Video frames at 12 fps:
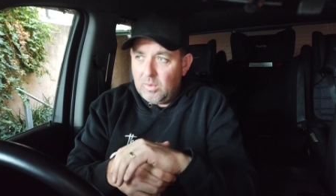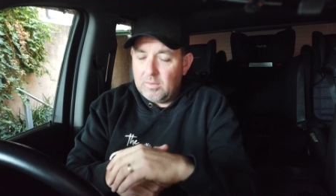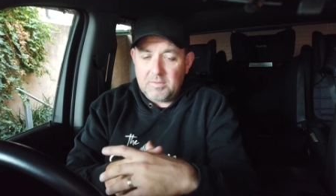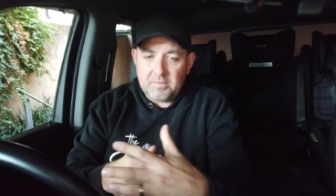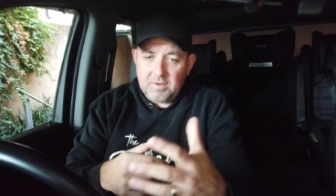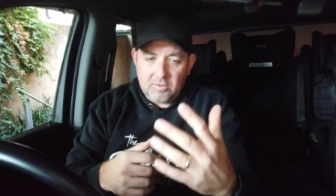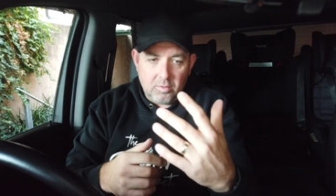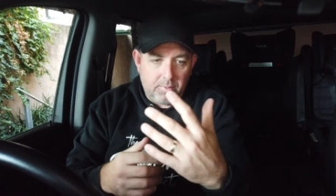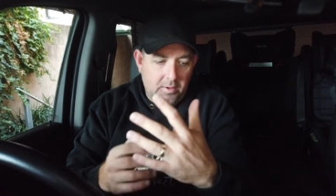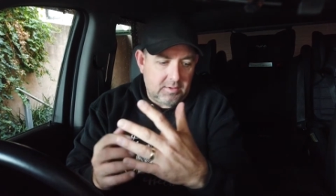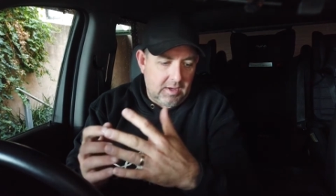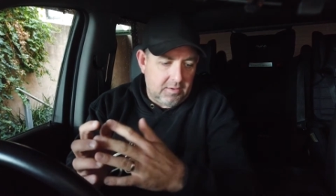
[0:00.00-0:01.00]
I was listening to a
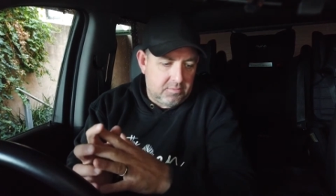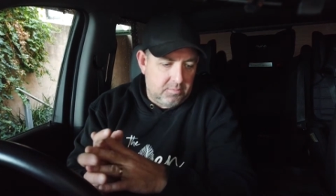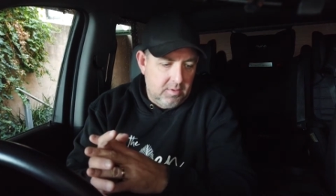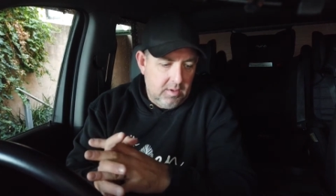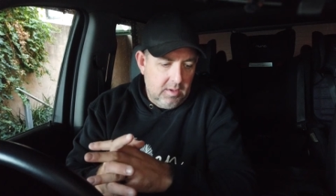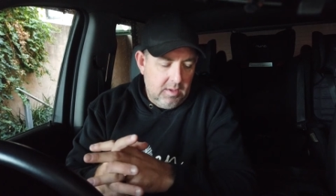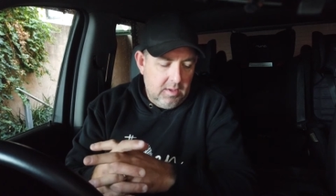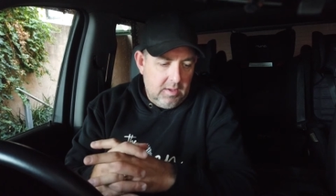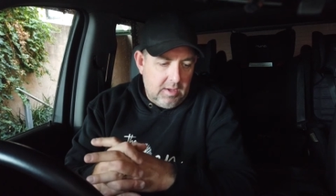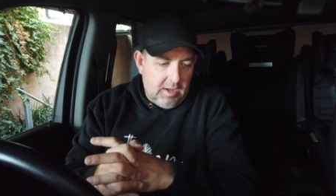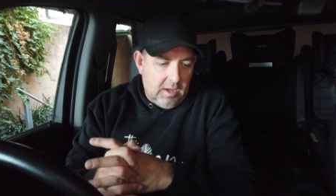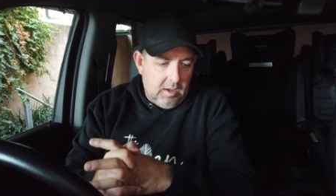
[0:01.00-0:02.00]
podcast
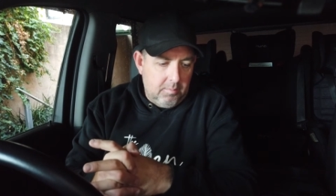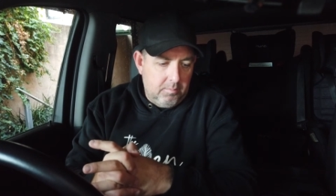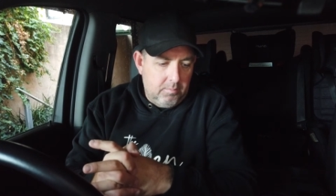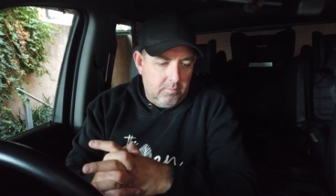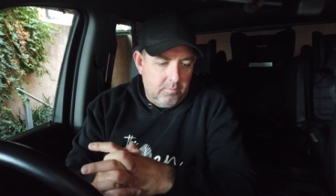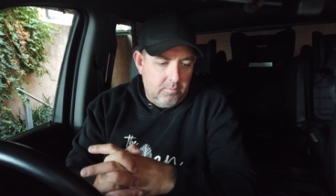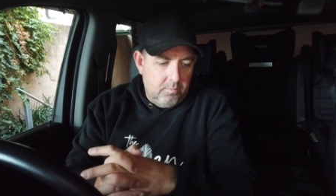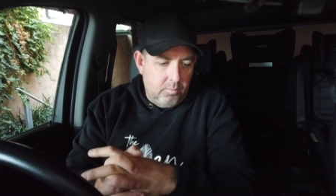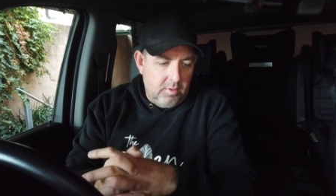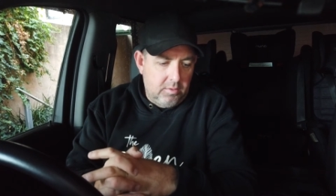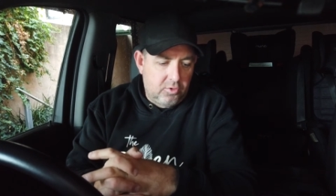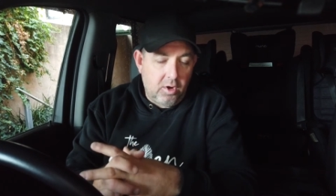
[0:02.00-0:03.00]
um,
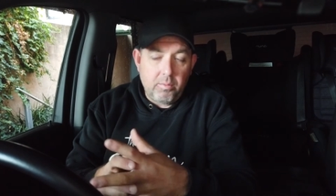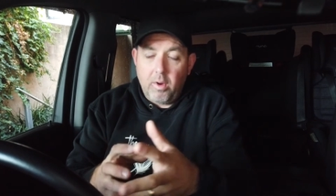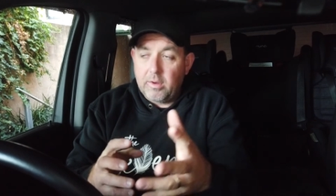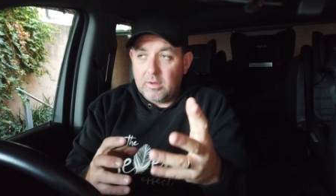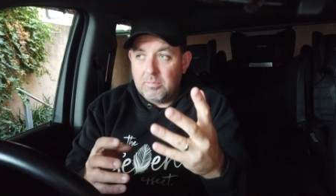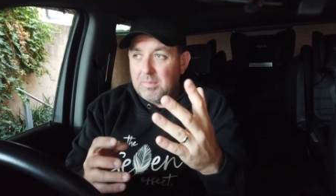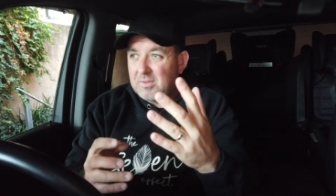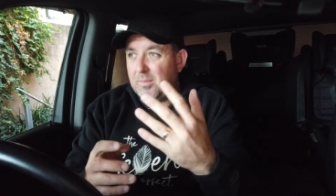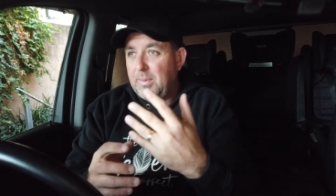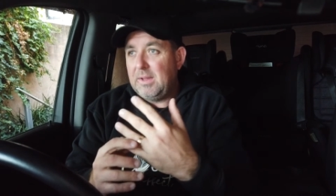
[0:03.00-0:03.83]
with Joe Rogan and Mr.